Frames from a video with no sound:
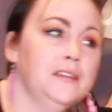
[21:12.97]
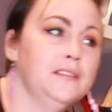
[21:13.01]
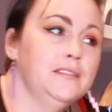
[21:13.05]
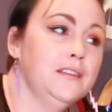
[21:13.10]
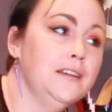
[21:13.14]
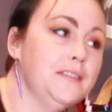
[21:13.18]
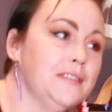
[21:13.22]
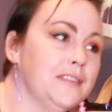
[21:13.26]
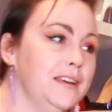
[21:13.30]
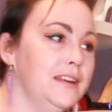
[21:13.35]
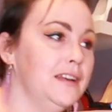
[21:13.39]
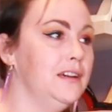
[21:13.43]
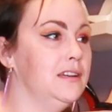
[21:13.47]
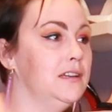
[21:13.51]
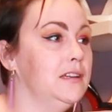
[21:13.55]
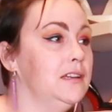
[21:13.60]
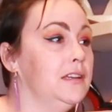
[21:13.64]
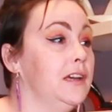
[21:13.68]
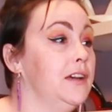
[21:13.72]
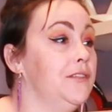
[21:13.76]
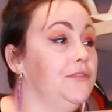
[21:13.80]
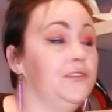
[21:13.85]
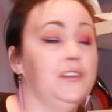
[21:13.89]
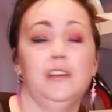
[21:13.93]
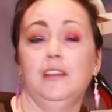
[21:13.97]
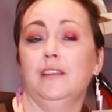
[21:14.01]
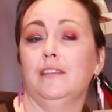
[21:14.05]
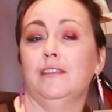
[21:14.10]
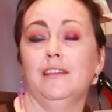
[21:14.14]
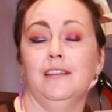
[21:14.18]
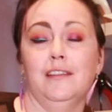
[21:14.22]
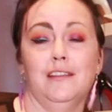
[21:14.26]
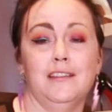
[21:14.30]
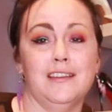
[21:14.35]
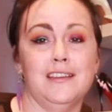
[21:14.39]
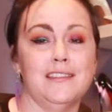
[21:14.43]
not that I have
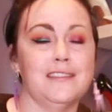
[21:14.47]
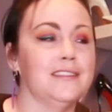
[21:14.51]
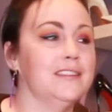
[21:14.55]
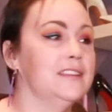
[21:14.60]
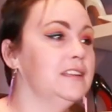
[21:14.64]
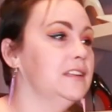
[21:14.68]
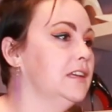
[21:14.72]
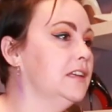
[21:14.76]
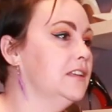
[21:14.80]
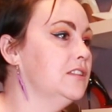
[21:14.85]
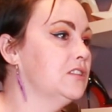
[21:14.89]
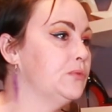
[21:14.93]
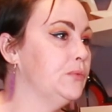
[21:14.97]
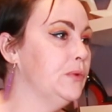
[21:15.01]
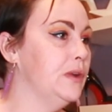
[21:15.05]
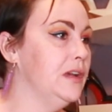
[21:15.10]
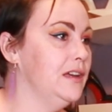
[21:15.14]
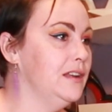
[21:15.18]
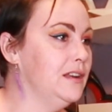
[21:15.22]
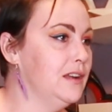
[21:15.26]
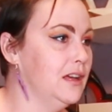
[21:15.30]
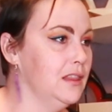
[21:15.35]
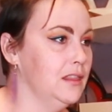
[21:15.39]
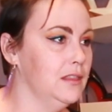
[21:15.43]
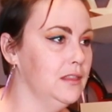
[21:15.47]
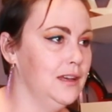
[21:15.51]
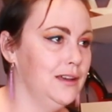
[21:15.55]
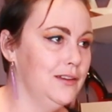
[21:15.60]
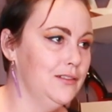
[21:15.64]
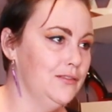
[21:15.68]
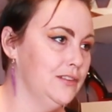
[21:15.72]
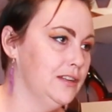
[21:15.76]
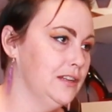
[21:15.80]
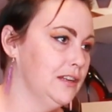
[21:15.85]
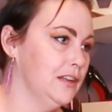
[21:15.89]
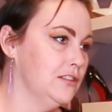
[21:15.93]
anything against a nice red. I
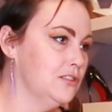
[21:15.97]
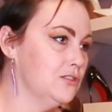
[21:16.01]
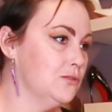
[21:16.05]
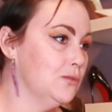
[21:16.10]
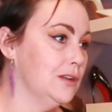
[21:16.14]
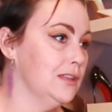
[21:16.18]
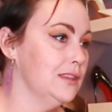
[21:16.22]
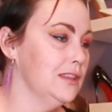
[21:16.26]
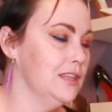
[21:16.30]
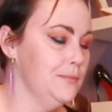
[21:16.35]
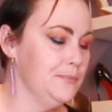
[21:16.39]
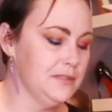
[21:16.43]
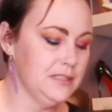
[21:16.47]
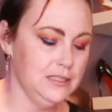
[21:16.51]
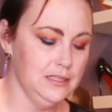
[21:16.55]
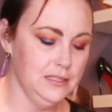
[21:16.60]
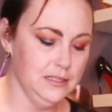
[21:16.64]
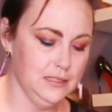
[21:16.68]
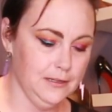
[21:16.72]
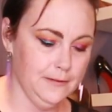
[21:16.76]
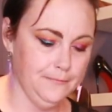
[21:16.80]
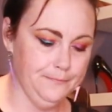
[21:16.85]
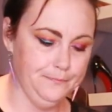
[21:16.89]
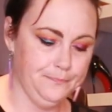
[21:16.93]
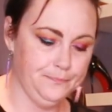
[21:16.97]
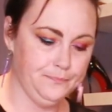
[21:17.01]
love a nice red lipstick.